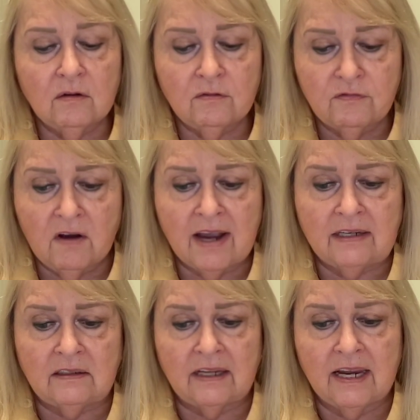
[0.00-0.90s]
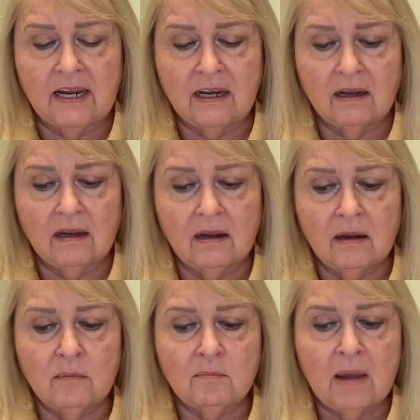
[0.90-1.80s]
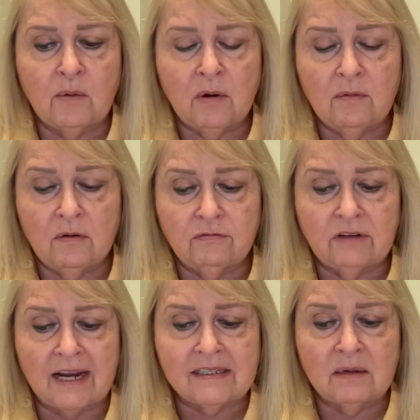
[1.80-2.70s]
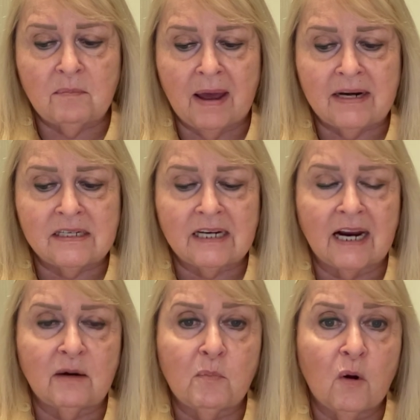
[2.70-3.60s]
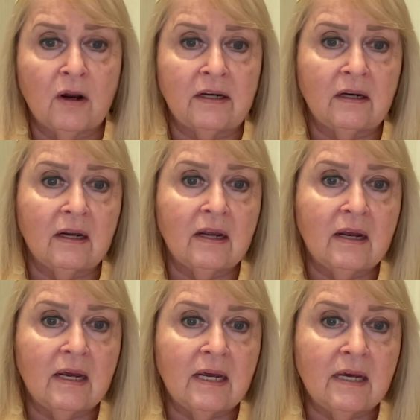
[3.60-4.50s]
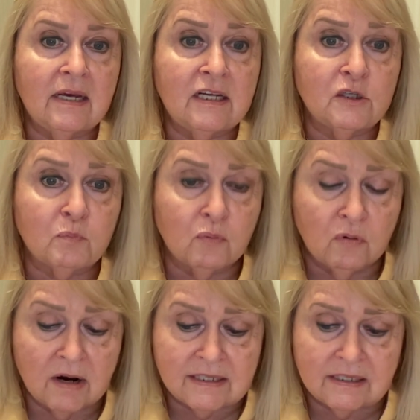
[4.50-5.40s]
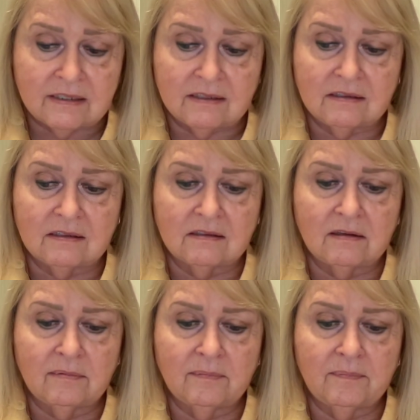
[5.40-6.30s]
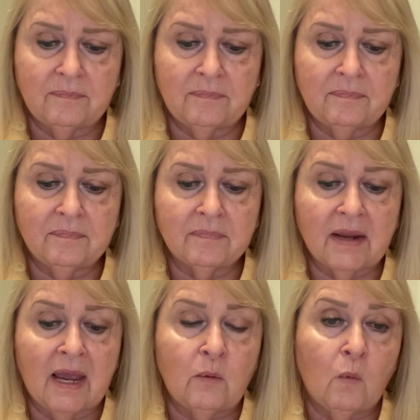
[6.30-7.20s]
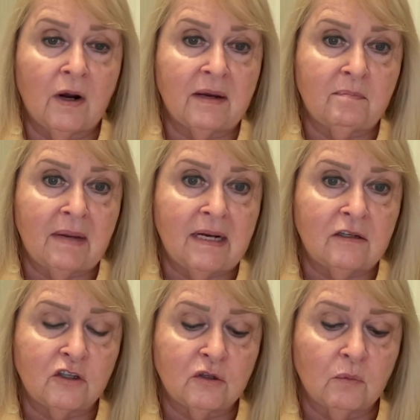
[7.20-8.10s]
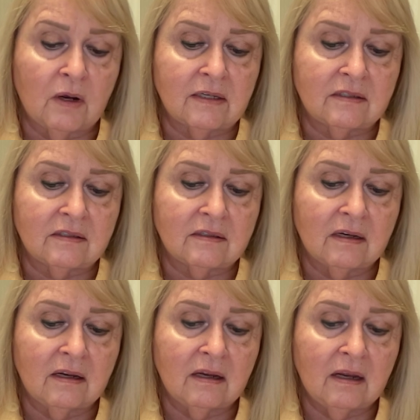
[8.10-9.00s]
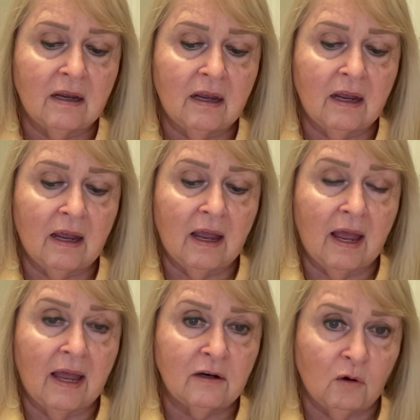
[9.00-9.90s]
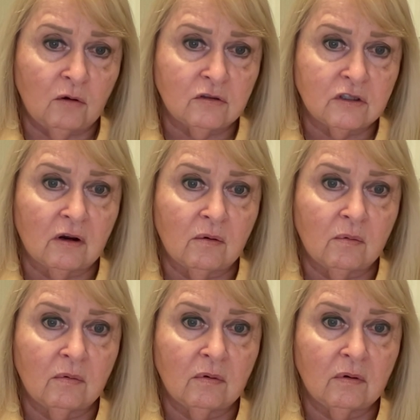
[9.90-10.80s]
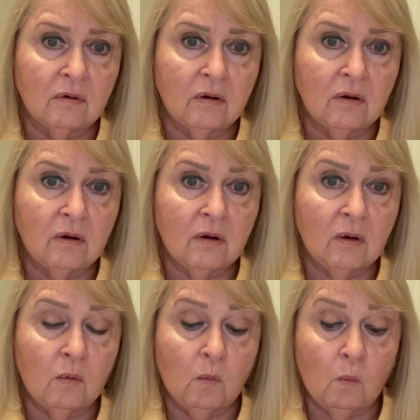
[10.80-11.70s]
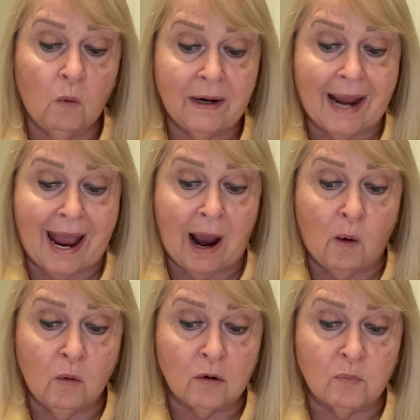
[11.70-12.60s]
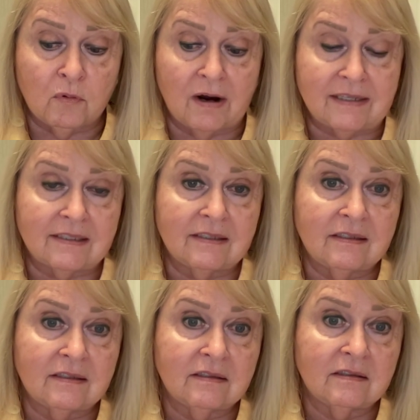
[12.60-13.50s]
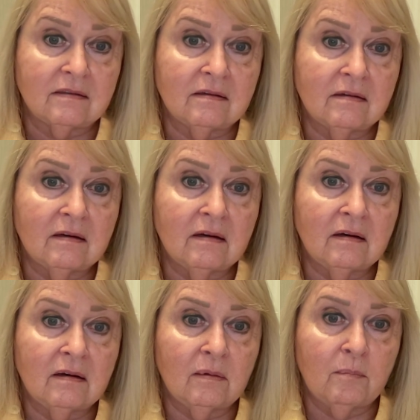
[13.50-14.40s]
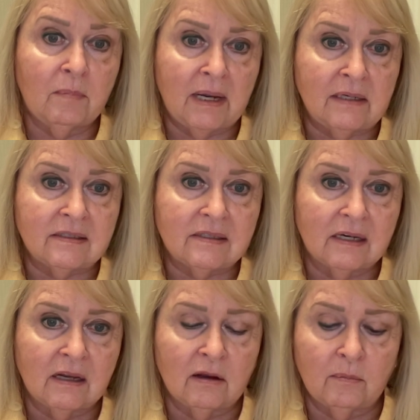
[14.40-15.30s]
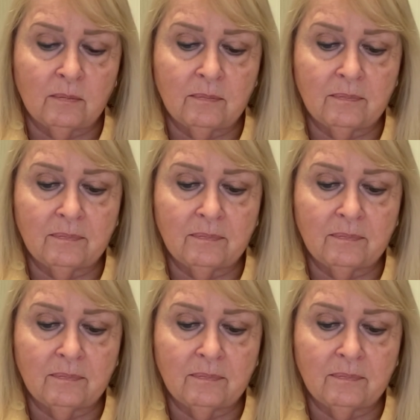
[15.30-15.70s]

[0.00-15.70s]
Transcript: Finally, may we reflect and meditate upon His presence and what it means to us, and also what our presence means to Him.